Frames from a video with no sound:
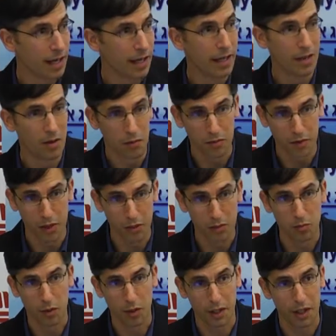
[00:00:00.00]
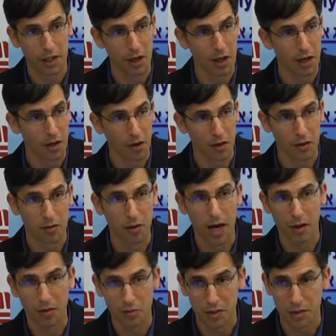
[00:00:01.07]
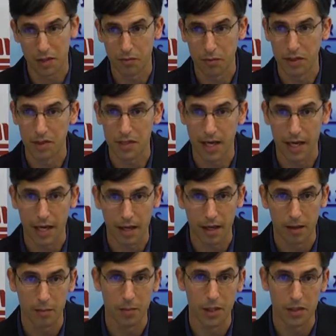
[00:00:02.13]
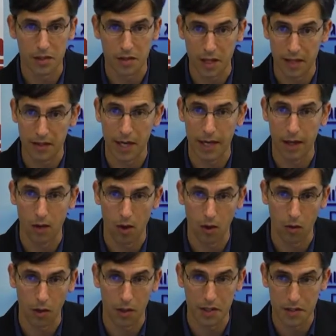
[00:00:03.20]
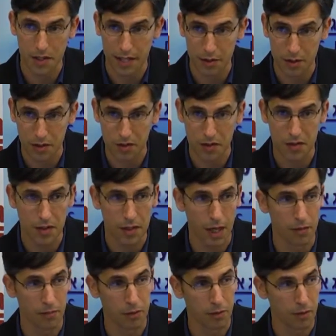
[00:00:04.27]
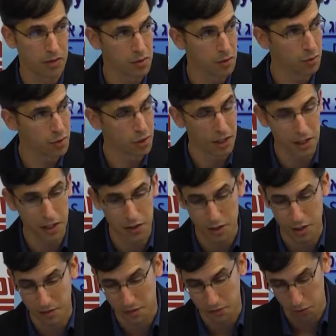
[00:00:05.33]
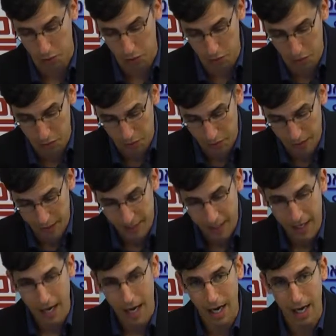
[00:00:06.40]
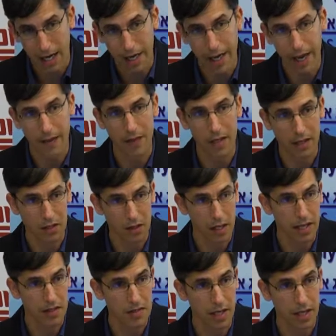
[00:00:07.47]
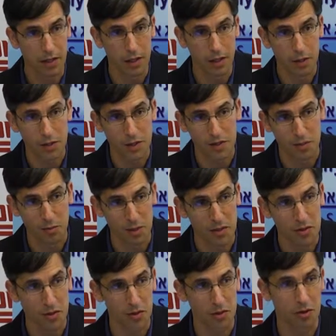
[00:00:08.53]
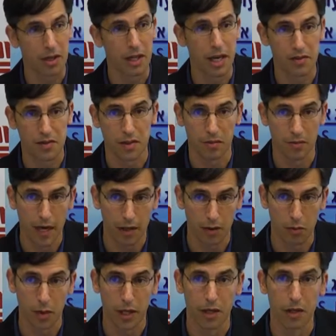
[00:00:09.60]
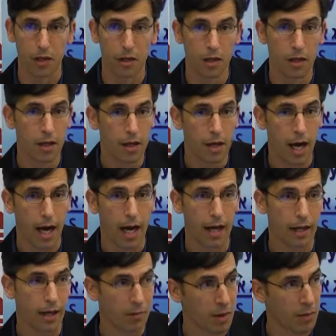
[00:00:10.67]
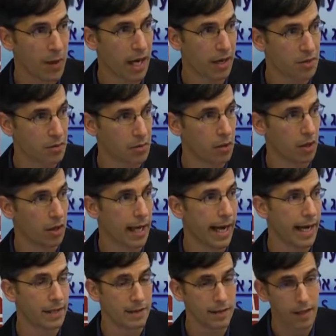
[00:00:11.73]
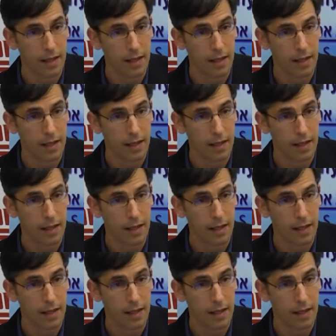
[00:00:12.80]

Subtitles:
in the field, working on the ground with different peace and dialogue organizations, conflict resolution initiatives for youth. And then in the last 10 years as a researcher and as an evaluator, coming back to look at